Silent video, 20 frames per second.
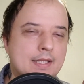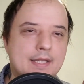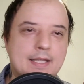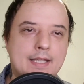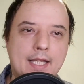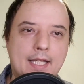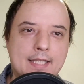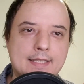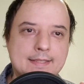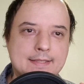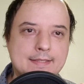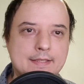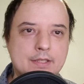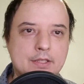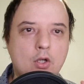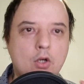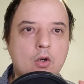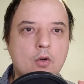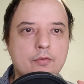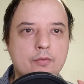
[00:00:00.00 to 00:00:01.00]
tests
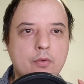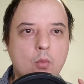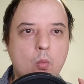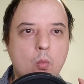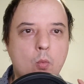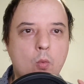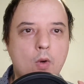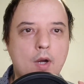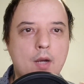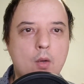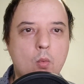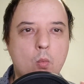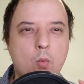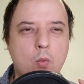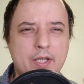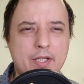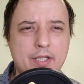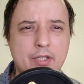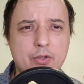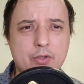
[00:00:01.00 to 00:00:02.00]
of
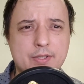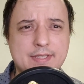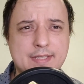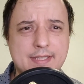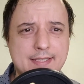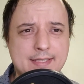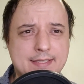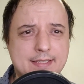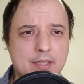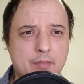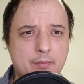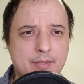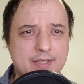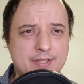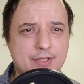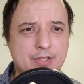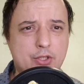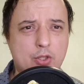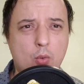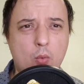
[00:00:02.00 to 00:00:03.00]
what your system
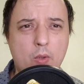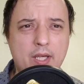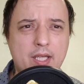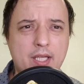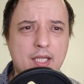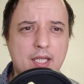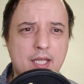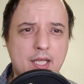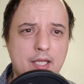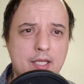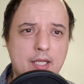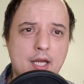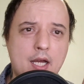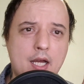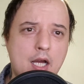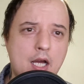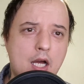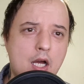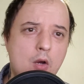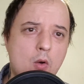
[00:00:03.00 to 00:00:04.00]
is doing and
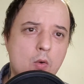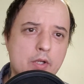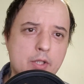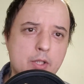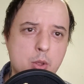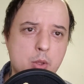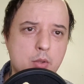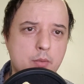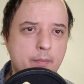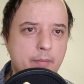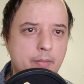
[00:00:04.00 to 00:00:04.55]
how it should